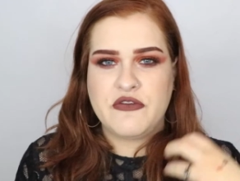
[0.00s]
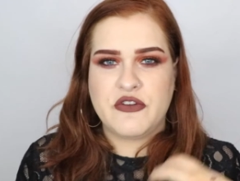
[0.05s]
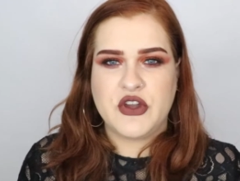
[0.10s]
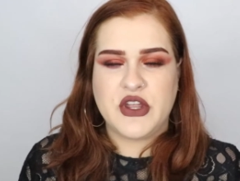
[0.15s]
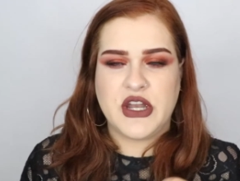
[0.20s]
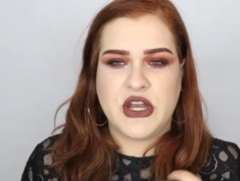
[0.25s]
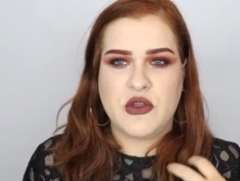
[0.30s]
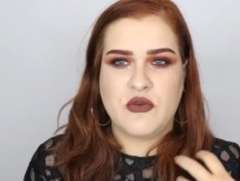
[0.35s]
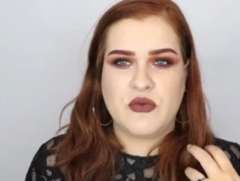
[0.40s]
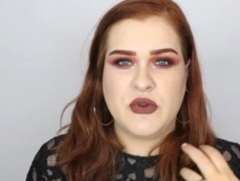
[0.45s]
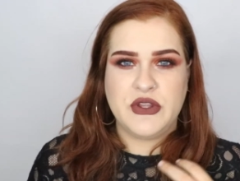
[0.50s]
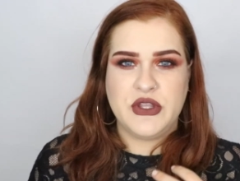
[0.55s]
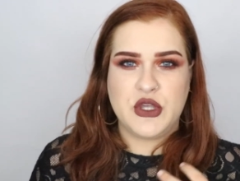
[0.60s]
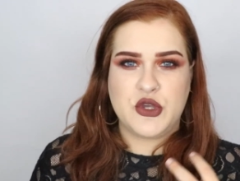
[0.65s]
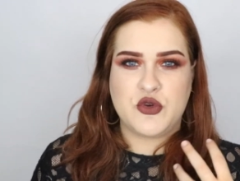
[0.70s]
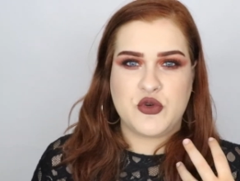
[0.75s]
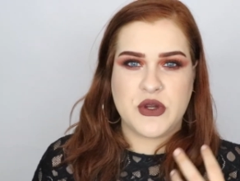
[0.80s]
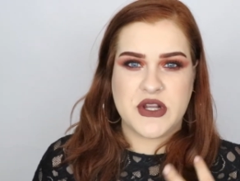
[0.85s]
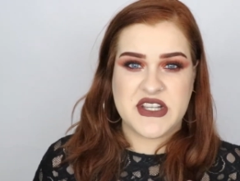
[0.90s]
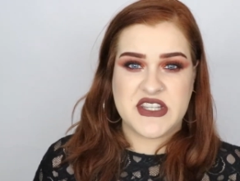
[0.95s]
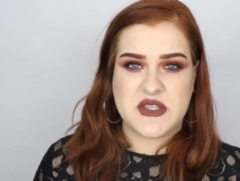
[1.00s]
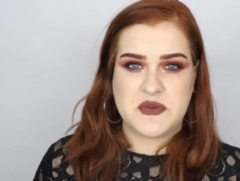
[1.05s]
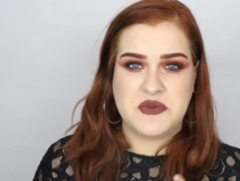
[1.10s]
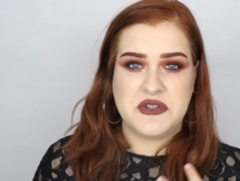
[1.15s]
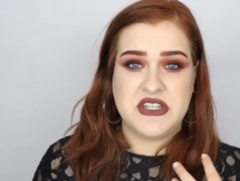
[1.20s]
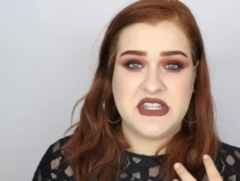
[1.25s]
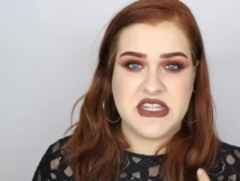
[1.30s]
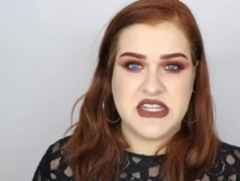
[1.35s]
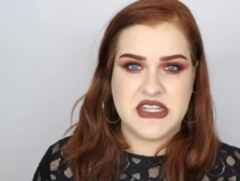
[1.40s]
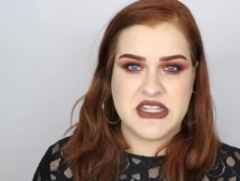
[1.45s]
for getting really
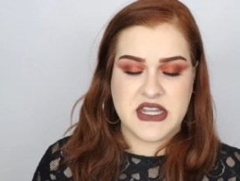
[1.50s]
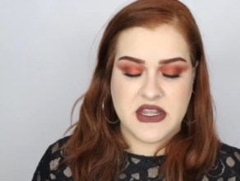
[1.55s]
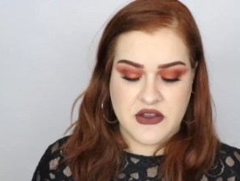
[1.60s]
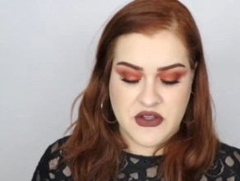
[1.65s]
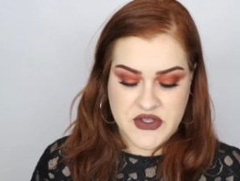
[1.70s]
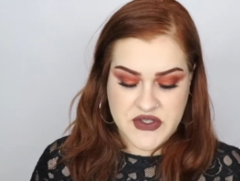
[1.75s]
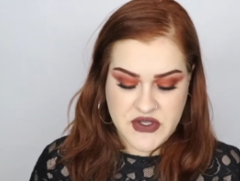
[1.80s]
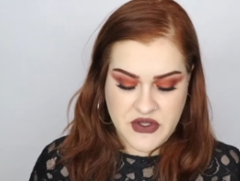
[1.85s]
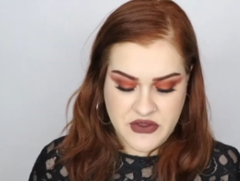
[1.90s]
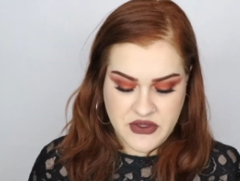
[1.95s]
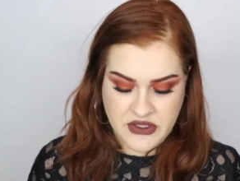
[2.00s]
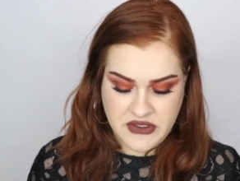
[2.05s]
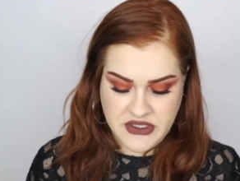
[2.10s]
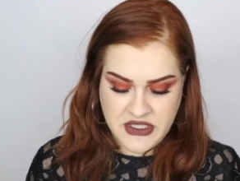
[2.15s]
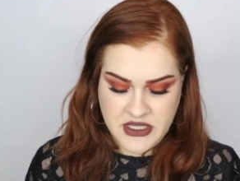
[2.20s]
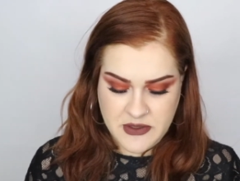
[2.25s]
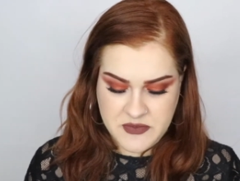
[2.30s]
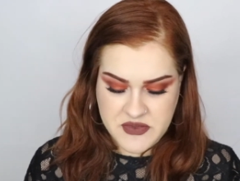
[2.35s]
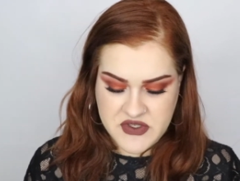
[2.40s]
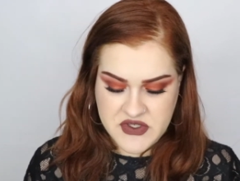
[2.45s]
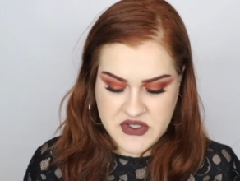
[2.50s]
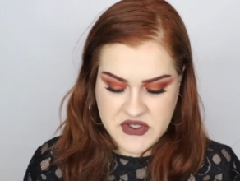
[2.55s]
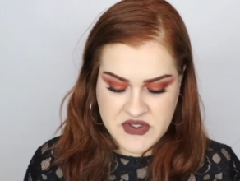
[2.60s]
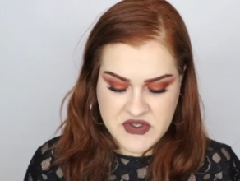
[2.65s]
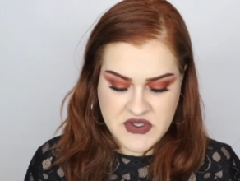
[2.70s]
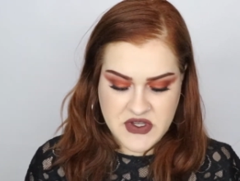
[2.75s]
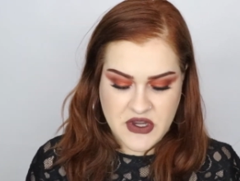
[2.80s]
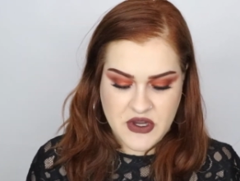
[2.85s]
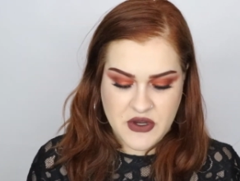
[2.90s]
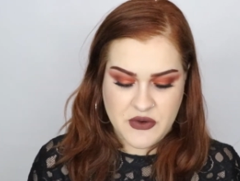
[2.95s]
crisp details on the lips.
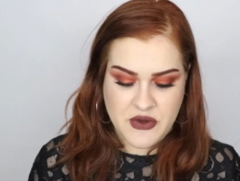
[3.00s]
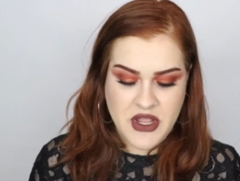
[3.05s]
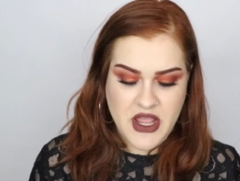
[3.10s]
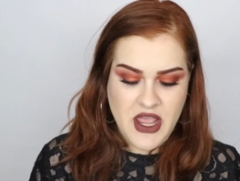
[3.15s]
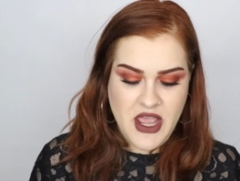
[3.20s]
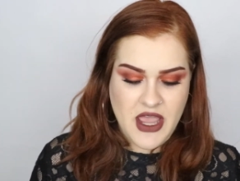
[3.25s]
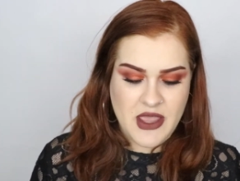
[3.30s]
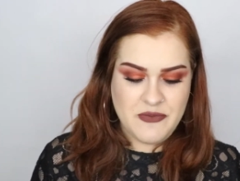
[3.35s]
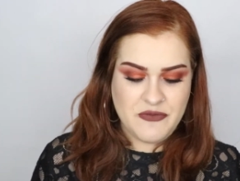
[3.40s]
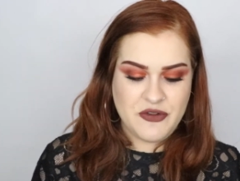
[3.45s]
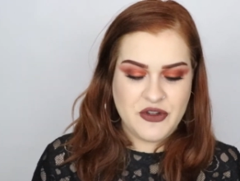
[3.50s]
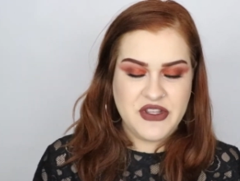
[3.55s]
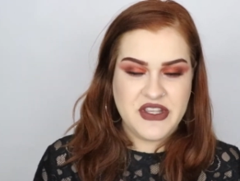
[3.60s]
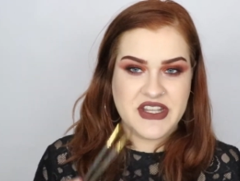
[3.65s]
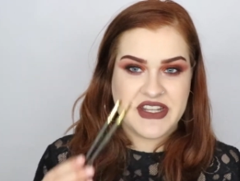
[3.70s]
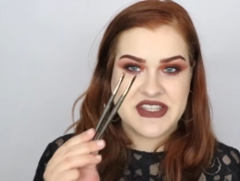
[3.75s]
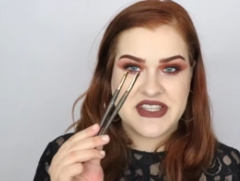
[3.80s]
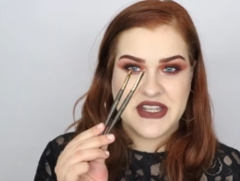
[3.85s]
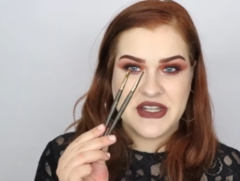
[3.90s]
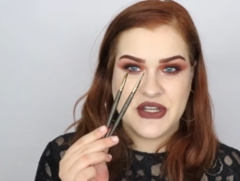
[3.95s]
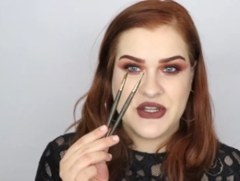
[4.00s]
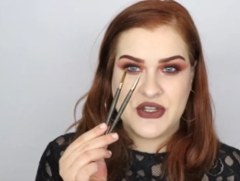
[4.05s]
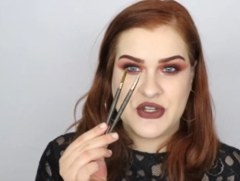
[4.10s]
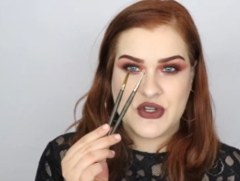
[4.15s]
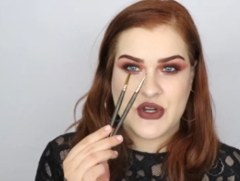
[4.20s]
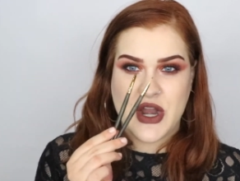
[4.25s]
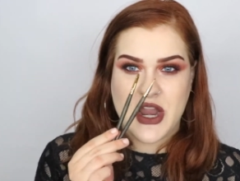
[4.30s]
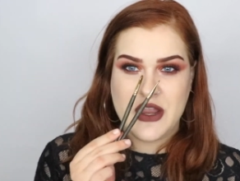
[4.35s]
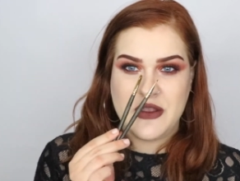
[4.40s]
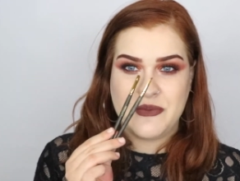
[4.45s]
So I'm really excited to
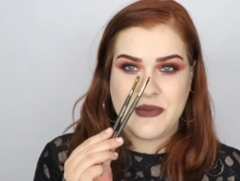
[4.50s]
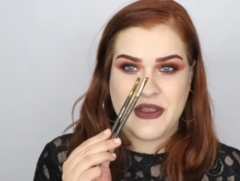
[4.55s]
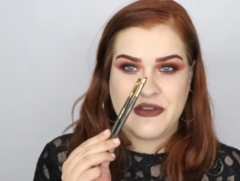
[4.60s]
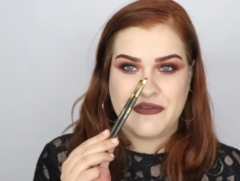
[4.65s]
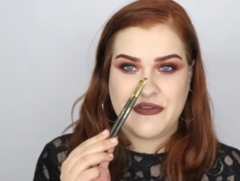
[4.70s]
try my